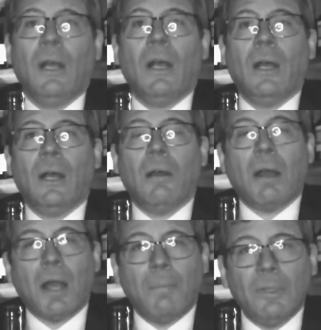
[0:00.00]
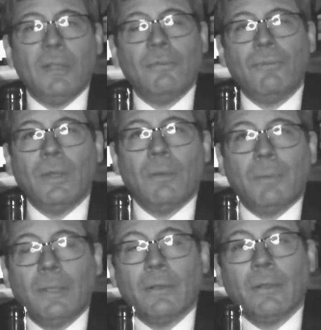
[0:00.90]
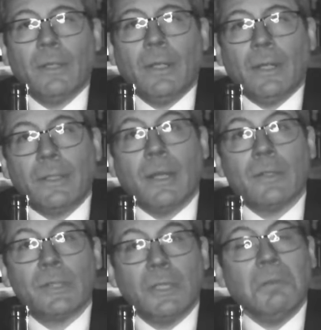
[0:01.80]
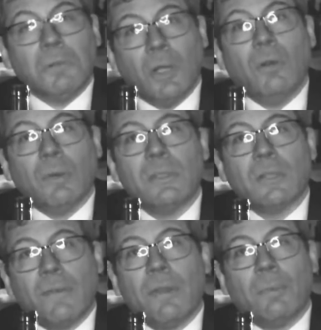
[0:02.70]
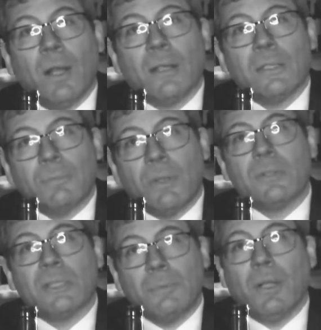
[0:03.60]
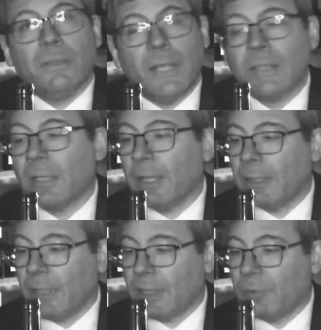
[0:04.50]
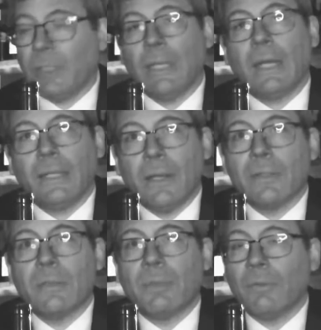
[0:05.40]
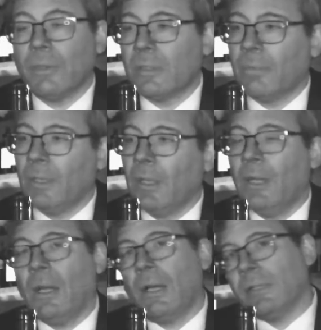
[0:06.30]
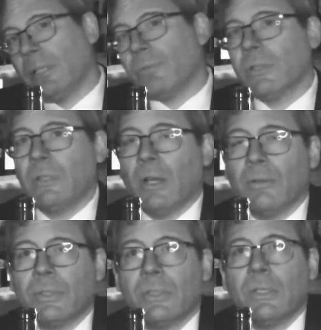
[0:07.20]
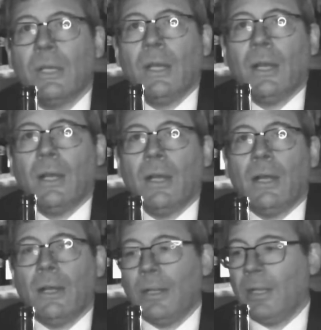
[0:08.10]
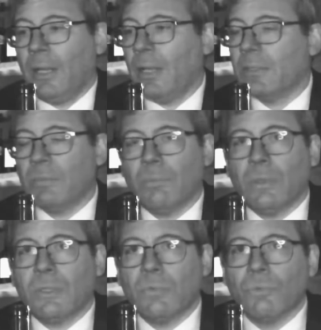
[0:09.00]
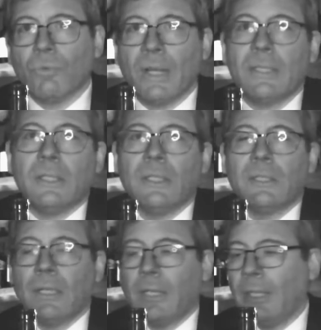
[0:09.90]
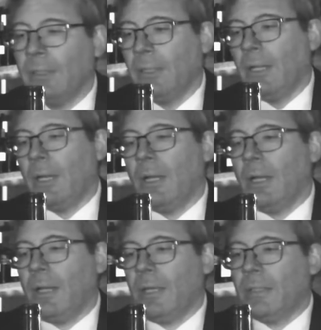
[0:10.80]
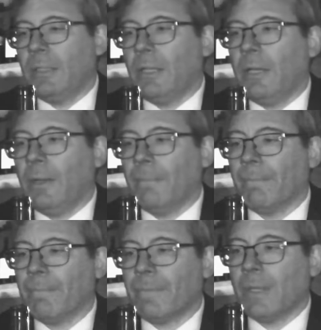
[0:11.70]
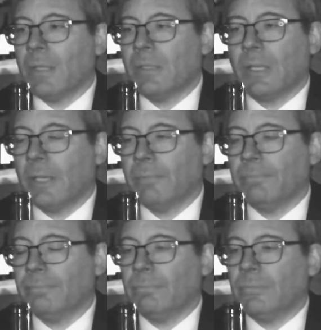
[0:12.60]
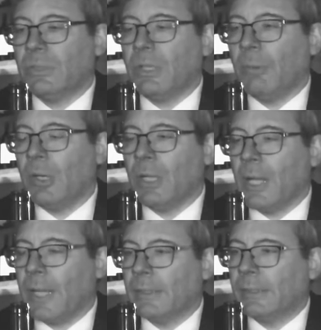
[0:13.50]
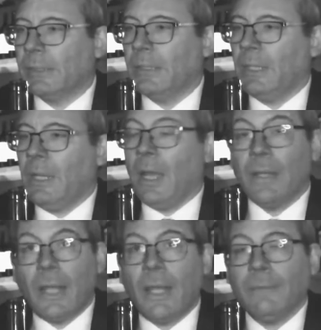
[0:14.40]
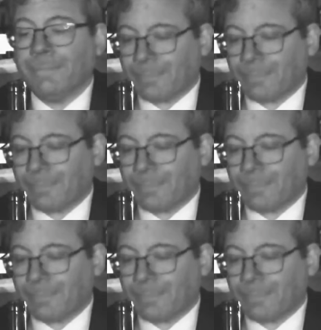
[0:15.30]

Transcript: I believe Peter and Kelsey know what Sauvignon Blanc is supposed to smell and taste like, and that's what you got here. Something with some high citrus notes and some racy acidity. It's like summer in a glass. And then